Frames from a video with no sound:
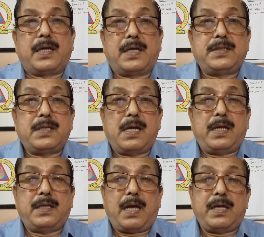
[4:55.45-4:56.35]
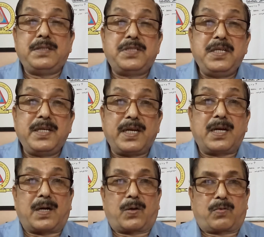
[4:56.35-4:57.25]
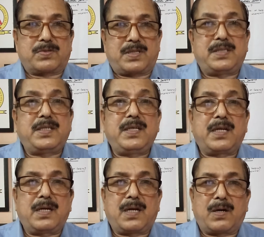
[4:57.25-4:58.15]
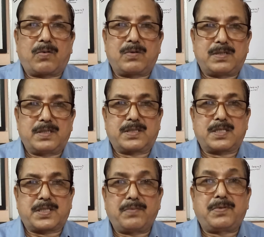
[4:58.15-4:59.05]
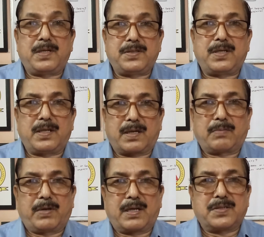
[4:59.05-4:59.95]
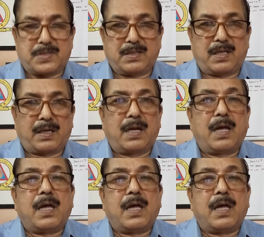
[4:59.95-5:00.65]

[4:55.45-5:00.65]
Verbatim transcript: engineering controls. Engineering control is a safety engineering, we can say that.